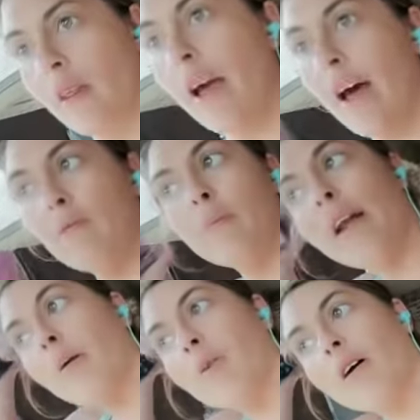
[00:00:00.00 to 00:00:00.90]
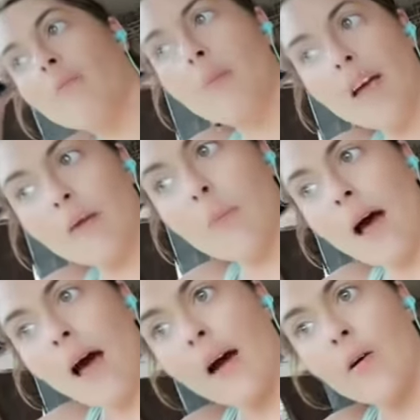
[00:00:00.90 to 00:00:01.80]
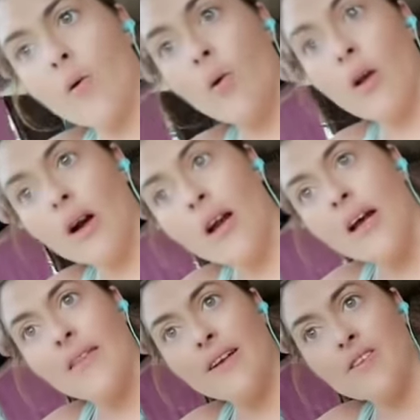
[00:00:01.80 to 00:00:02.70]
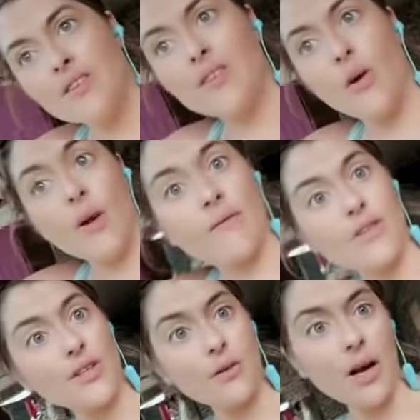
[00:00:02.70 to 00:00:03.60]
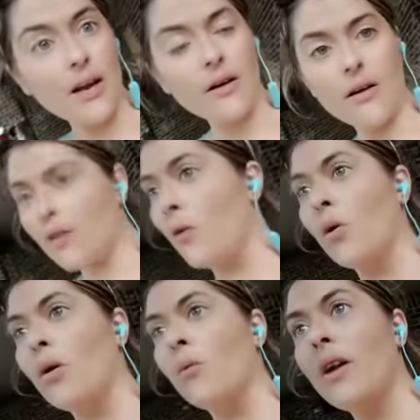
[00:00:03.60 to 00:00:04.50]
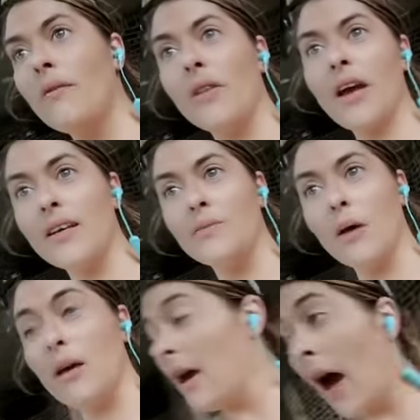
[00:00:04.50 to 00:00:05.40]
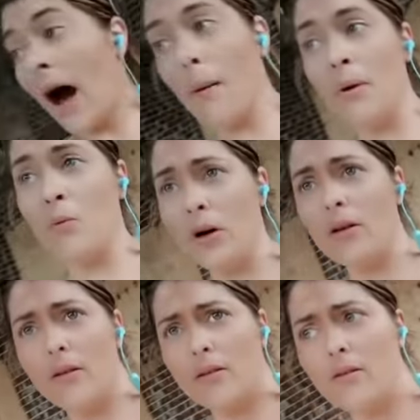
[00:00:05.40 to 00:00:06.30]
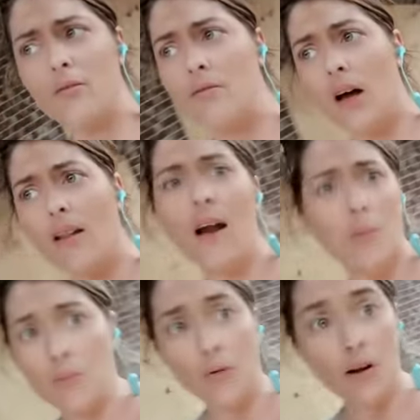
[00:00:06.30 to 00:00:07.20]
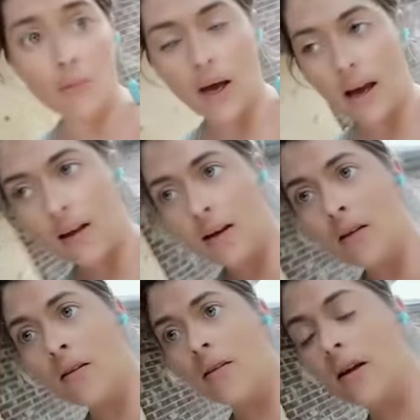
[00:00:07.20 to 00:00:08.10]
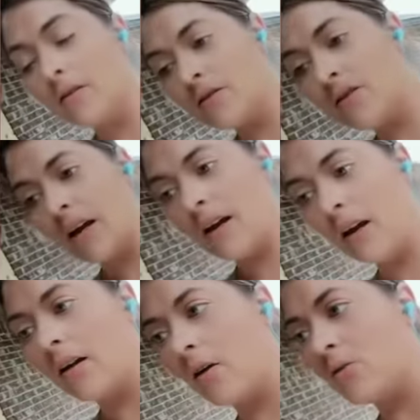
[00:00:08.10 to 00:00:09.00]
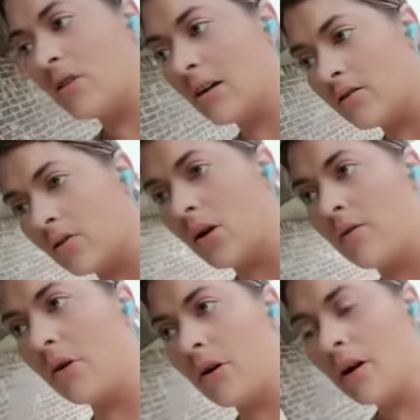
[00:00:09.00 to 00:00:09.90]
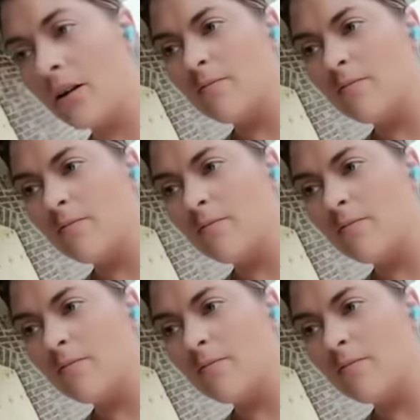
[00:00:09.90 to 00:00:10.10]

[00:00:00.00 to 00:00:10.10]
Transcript: they haven't been able to make it back or they just don't have a generator or whatever the case may be. I mean, a lot of people aren't back. They're staying at hotels or whatever.